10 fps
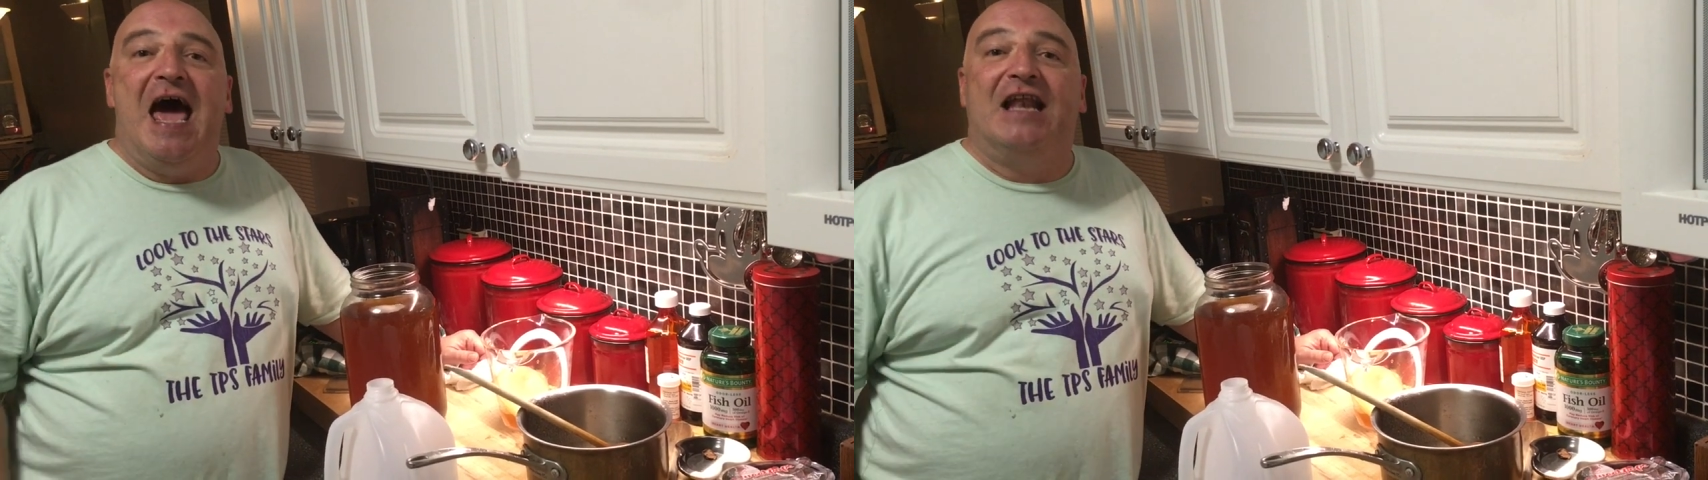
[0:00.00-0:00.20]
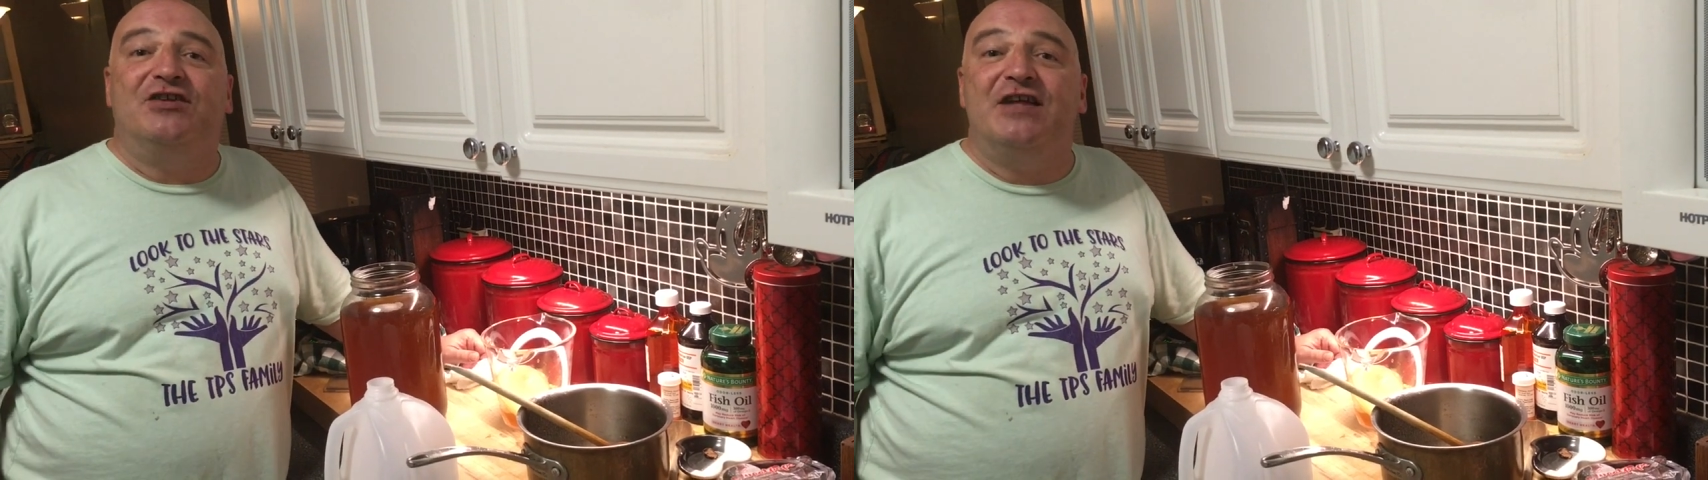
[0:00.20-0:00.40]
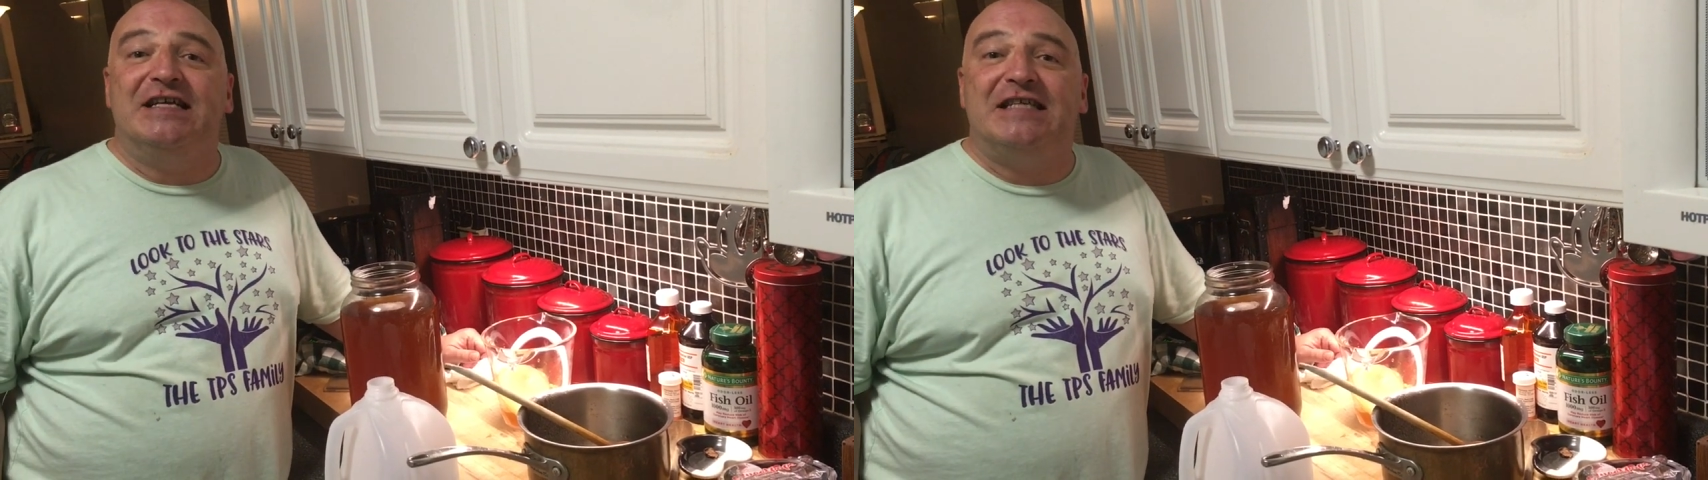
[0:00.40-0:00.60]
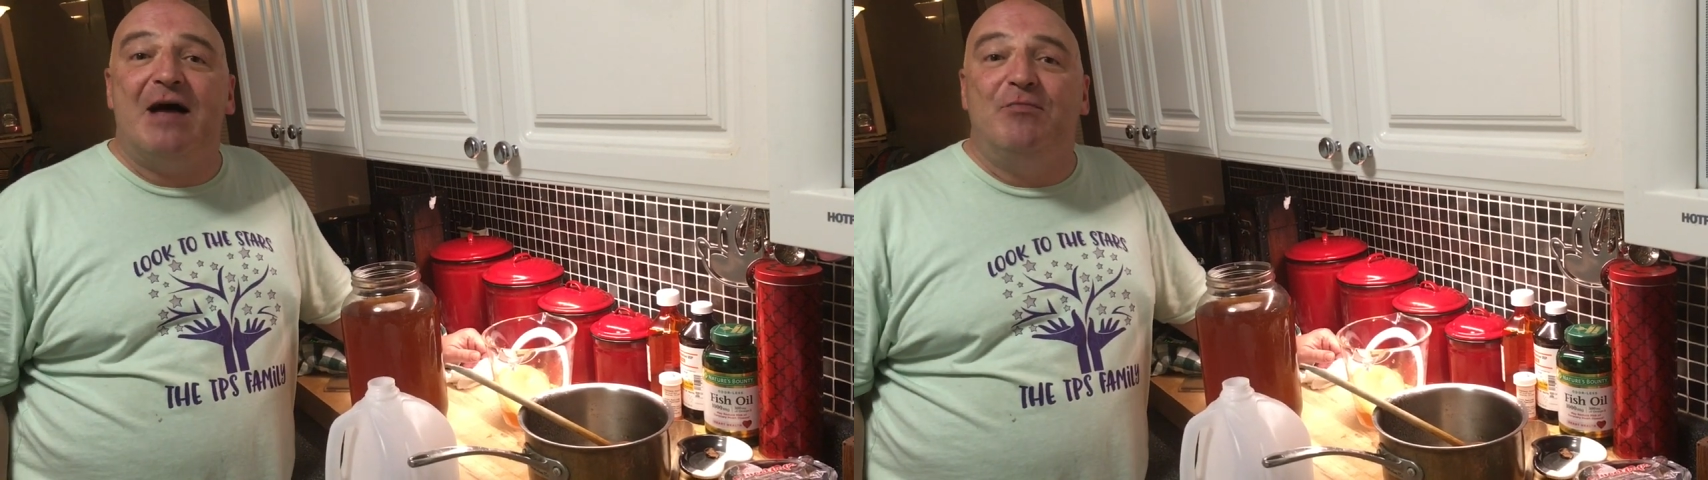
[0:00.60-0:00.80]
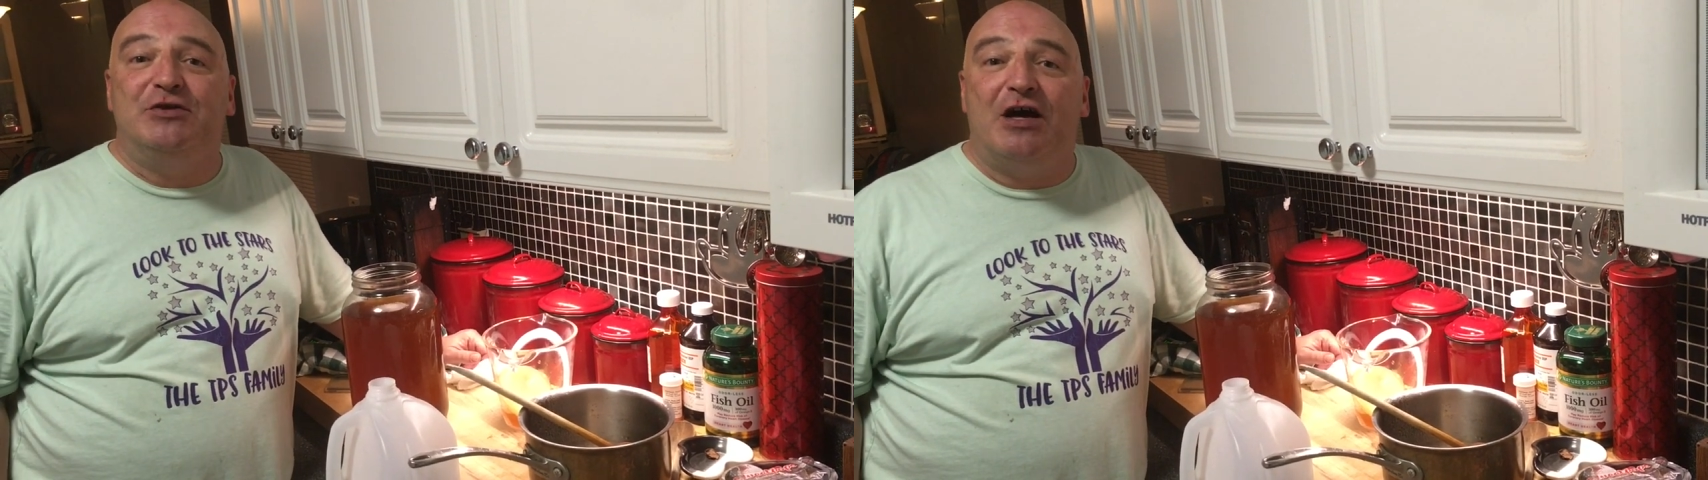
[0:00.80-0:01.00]
And until next
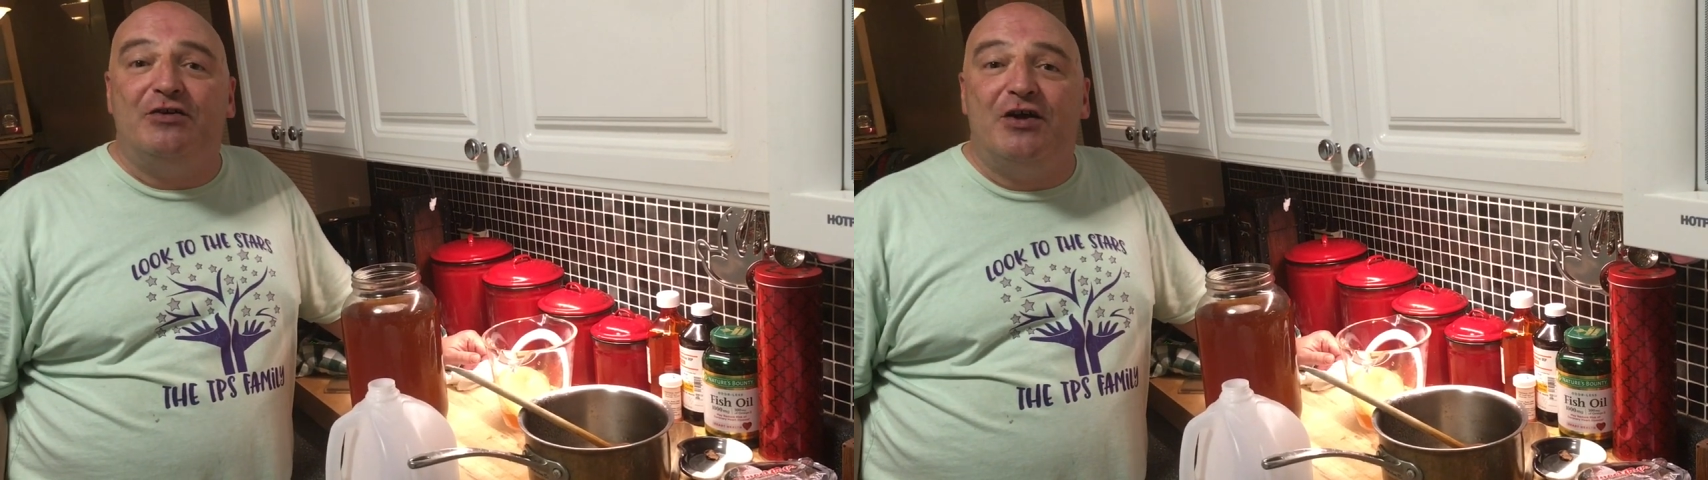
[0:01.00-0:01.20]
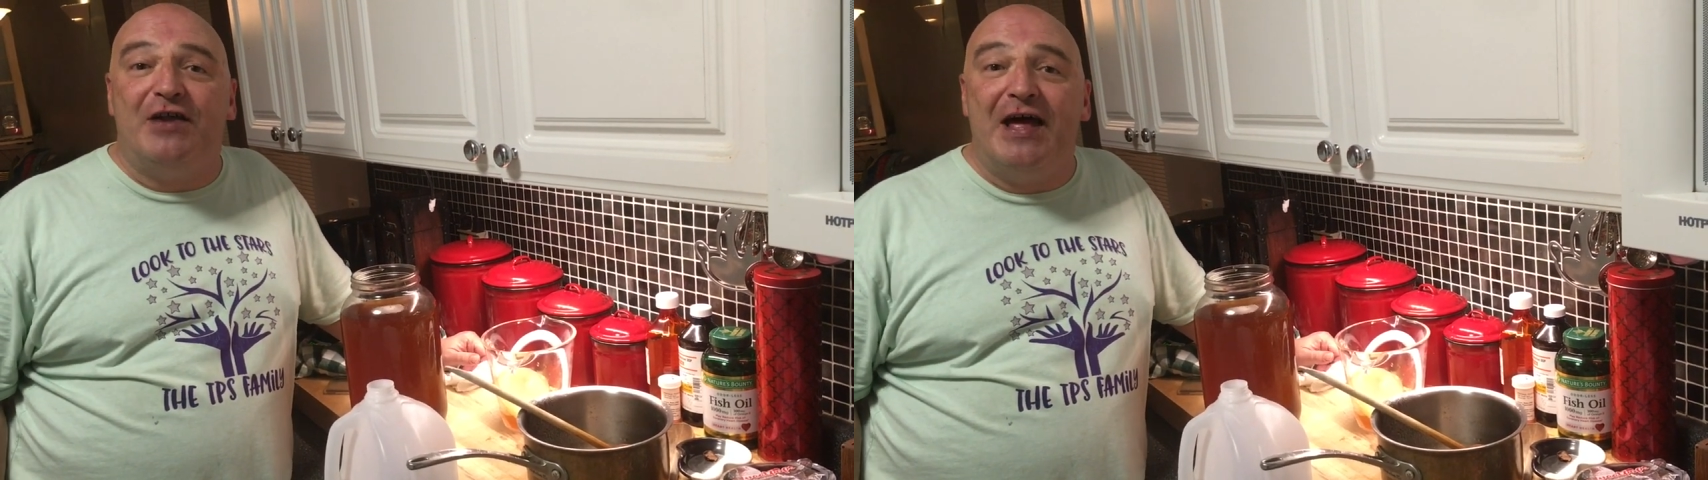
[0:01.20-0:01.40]
time, we'll talk to you